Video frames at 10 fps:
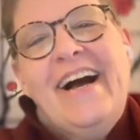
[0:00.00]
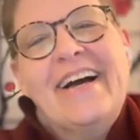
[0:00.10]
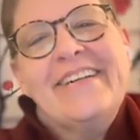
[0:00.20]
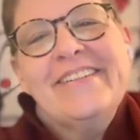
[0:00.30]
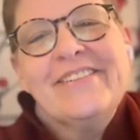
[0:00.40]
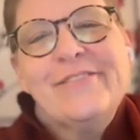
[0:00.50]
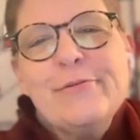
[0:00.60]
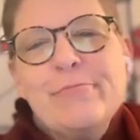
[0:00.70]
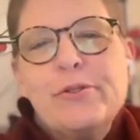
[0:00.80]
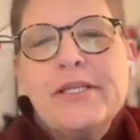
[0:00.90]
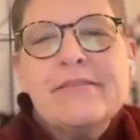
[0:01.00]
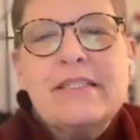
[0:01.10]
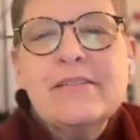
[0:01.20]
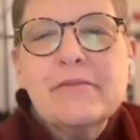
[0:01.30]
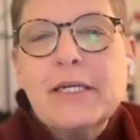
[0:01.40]
I don't know what mood I
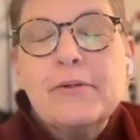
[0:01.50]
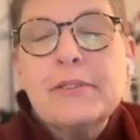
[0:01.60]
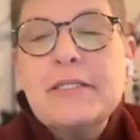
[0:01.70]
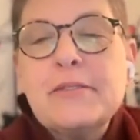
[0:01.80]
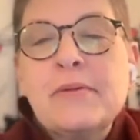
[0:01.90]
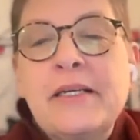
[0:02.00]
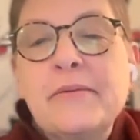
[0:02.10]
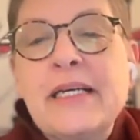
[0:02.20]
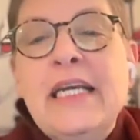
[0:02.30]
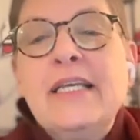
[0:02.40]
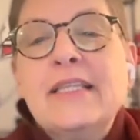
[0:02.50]
was in when I wrote this, but anyway,